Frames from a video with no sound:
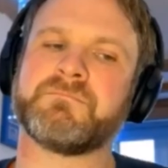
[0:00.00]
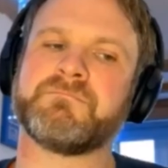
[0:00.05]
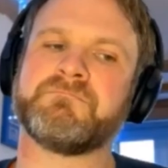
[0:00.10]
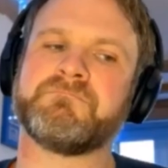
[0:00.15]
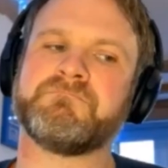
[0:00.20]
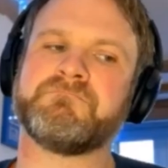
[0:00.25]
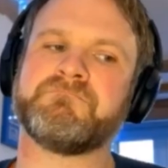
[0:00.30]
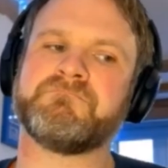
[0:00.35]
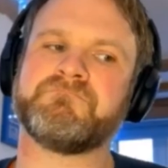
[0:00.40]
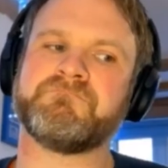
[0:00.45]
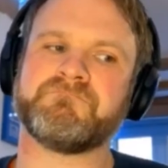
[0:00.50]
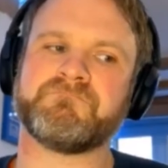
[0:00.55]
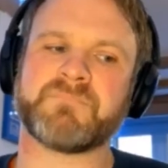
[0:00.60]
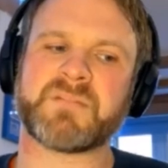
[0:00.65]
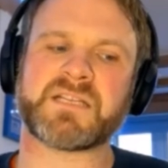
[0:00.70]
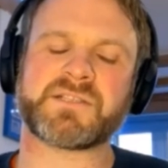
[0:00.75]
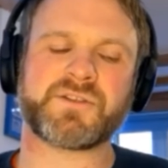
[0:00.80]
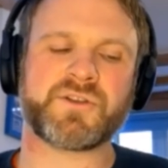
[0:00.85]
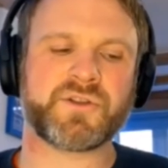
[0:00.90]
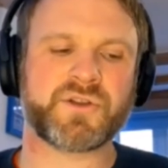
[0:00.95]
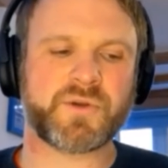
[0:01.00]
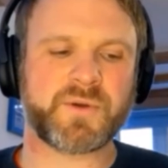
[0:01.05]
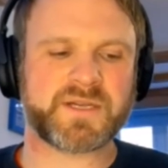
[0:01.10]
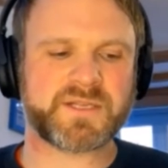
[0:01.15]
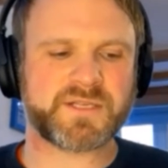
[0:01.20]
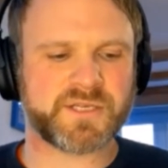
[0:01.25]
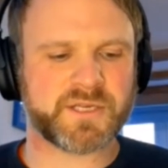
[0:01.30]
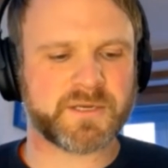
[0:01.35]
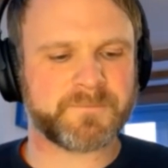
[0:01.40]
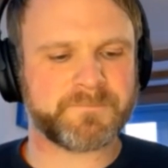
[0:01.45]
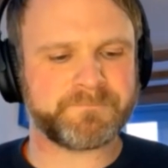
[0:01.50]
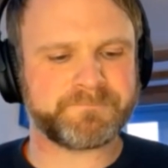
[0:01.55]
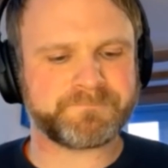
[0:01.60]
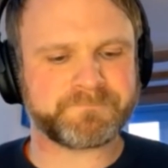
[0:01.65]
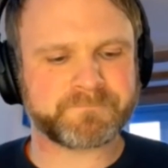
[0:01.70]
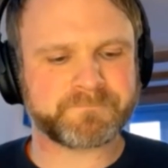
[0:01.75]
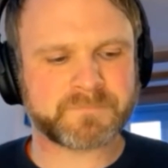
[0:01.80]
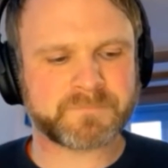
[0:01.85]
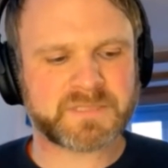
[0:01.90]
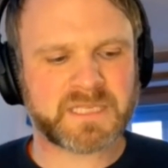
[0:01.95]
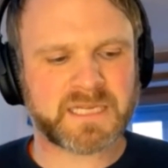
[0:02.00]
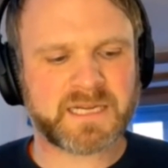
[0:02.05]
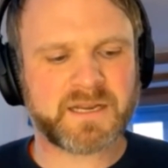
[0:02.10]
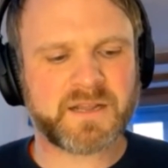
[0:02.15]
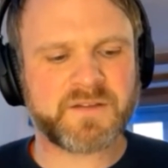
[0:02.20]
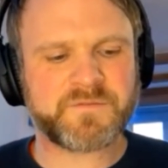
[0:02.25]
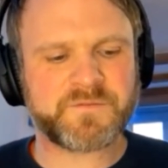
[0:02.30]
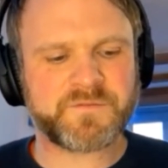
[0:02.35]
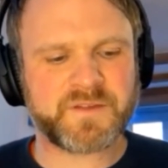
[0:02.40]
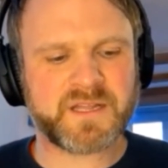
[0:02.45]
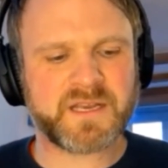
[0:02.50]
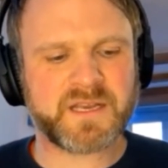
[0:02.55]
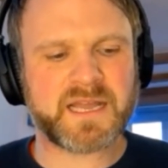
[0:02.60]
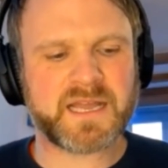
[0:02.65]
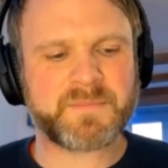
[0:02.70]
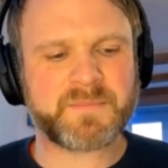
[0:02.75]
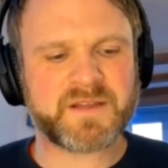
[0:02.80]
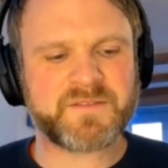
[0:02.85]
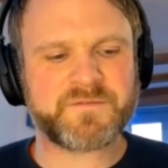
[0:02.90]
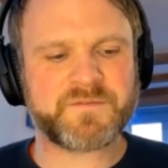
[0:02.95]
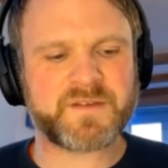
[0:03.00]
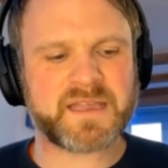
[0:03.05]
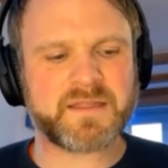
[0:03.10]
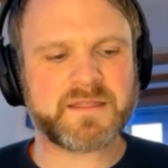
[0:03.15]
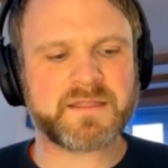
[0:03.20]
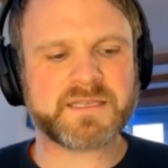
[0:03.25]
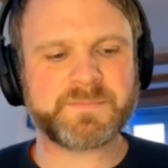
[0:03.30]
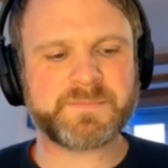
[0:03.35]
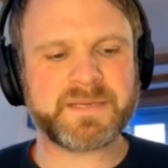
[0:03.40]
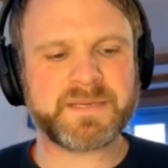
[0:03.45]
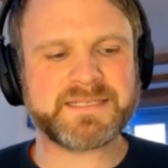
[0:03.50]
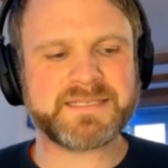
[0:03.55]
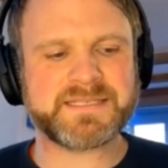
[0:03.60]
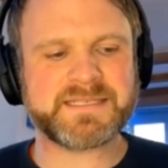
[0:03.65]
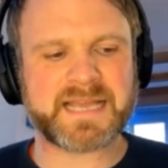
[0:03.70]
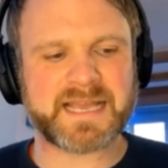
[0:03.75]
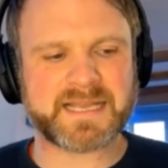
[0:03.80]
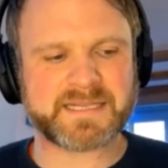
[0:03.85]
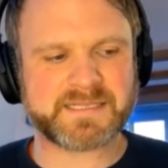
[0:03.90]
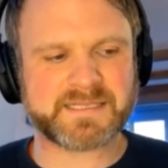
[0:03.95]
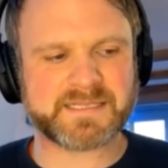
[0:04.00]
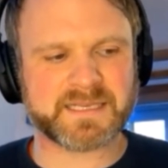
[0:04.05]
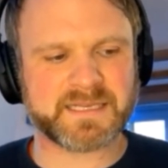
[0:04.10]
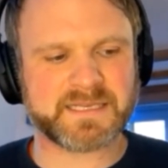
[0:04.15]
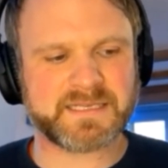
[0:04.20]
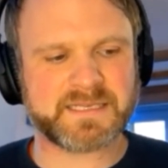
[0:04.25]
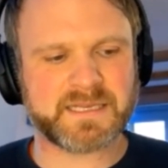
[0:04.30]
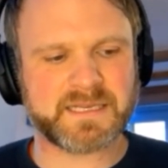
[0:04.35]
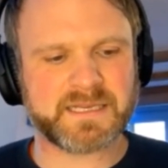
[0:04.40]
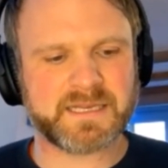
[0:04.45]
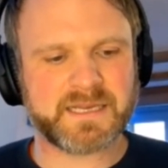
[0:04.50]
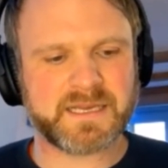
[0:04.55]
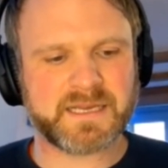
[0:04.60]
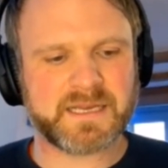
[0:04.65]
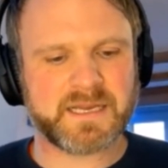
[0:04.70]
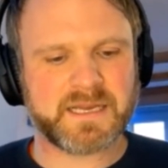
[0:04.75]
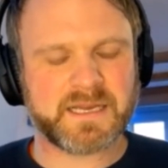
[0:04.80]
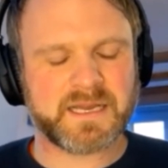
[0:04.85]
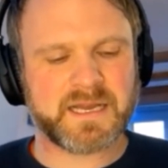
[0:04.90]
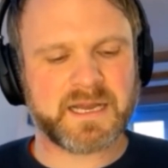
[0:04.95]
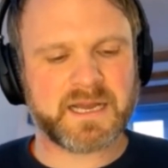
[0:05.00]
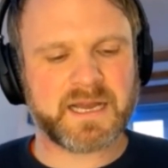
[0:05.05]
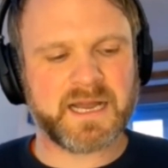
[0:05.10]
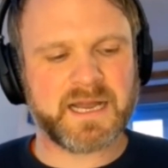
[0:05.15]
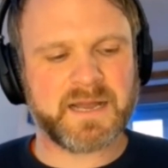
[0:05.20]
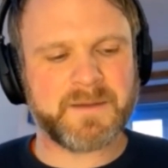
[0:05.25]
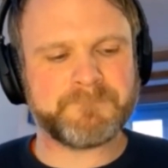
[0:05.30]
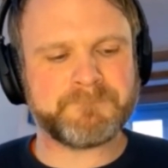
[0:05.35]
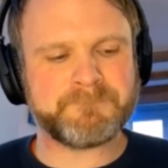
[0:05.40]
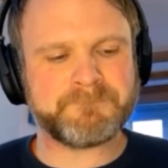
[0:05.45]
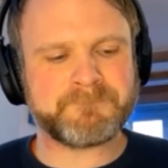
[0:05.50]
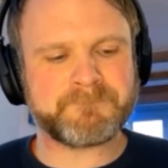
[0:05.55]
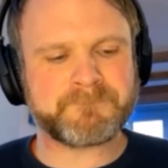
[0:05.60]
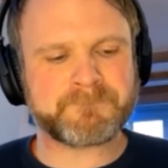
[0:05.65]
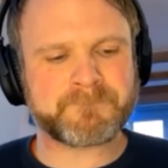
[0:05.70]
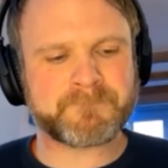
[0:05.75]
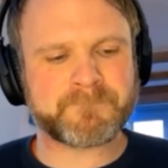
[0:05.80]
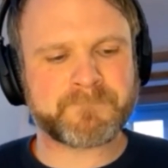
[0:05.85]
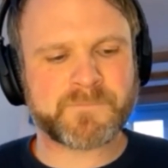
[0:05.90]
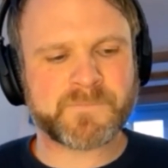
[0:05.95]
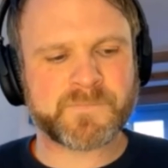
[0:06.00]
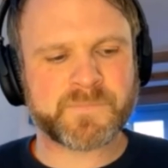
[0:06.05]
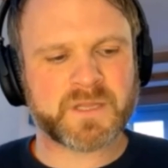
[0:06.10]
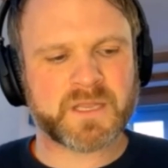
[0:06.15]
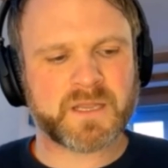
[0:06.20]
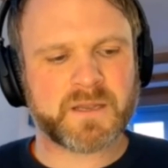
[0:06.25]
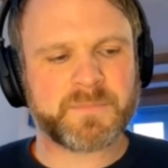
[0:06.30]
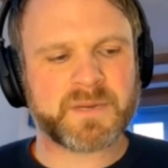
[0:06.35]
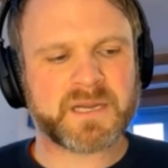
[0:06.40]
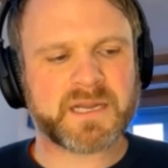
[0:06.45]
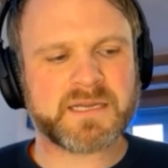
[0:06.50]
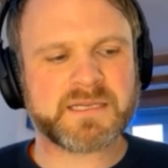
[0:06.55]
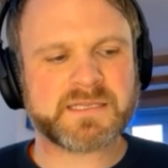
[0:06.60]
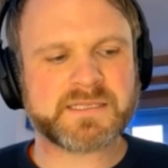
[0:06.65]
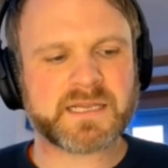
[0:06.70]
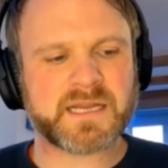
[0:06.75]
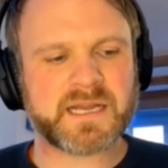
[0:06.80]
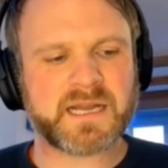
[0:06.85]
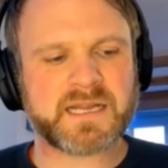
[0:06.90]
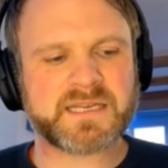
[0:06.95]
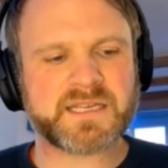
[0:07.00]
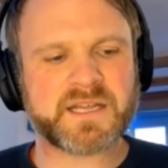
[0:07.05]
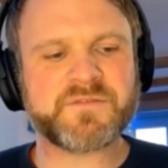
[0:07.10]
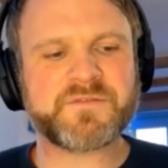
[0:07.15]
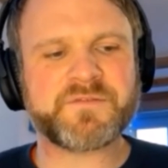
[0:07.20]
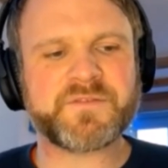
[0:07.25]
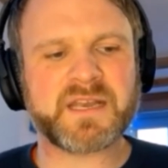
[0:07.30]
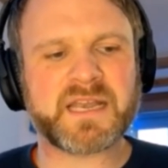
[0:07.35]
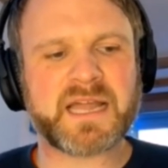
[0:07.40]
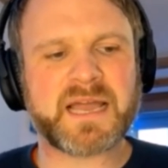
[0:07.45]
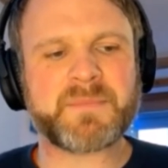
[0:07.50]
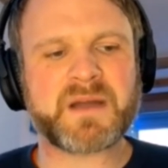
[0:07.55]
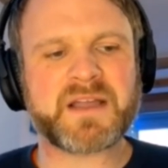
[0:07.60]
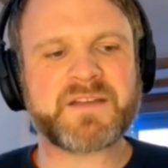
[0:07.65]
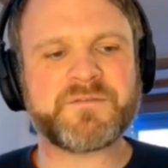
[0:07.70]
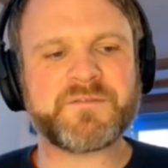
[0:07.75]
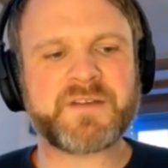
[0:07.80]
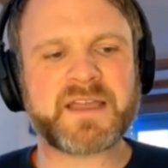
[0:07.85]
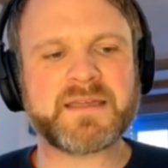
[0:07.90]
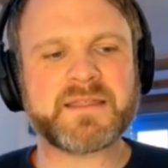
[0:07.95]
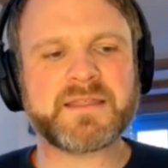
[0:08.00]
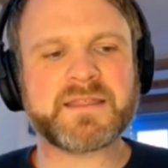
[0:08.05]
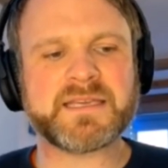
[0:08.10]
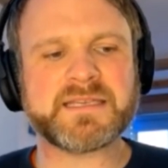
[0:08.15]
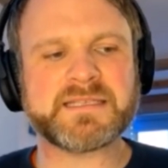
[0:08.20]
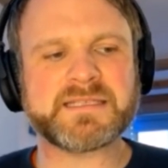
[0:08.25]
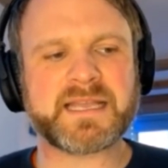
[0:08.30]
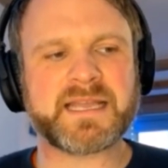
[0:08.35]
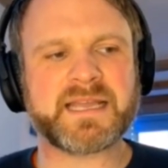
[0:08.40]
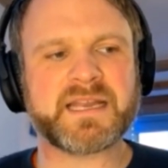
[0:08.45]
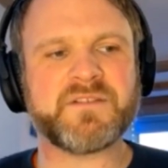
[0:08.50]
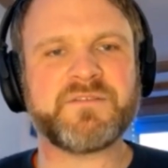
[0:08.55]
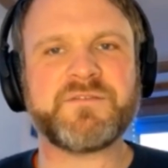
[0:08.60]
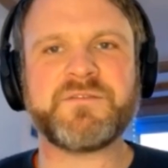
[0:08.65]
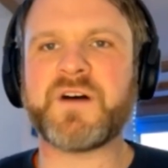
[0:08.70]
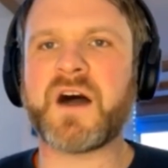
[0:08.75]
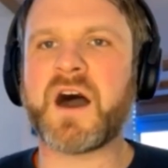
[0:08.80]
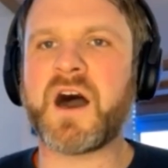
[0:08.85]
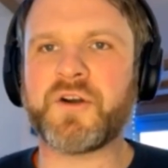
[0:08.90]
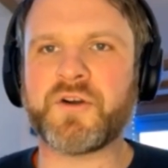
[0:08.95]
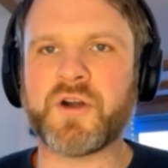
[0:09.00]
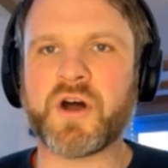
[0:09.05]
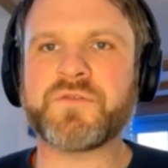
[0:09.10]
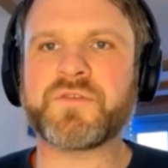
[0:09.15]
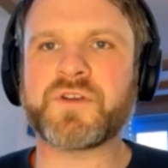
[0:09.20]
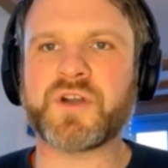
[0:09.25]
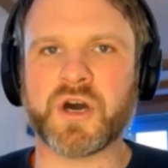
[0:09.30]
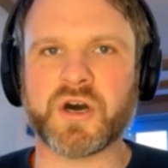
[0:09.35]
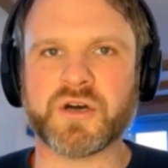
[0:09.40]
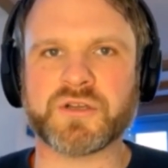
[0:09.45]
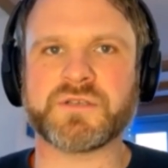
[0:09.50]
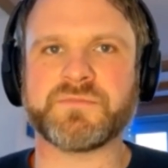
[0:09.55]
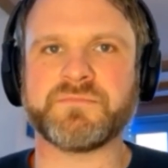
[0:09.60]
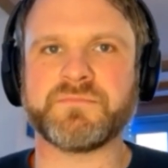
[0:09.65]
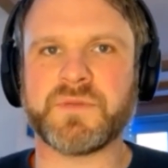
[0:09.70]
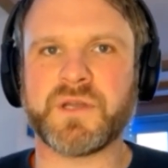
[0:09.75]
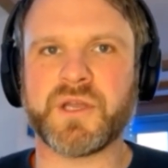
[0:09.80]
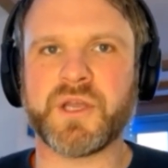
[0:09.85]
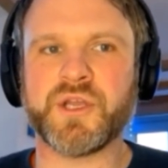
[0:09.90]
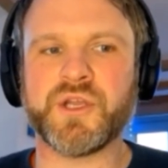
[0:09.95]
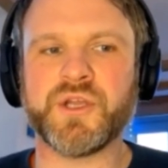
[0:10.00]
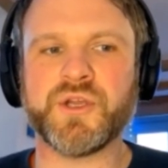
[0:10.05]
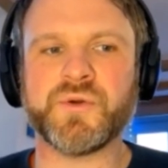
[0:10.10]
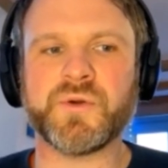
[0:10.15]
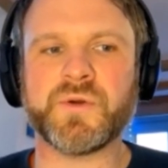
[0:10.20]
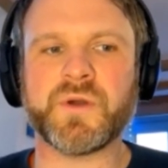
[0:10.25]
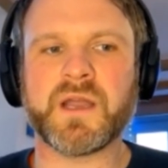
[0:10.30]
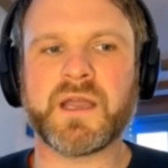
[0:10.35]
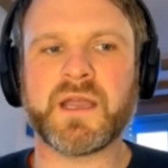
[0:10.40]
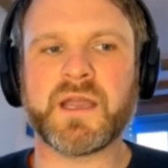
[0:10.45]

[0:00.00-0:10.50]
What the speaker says: That's a good question. I don't feel like my faith has been tested, because I don't feel like my faith is in a far off God who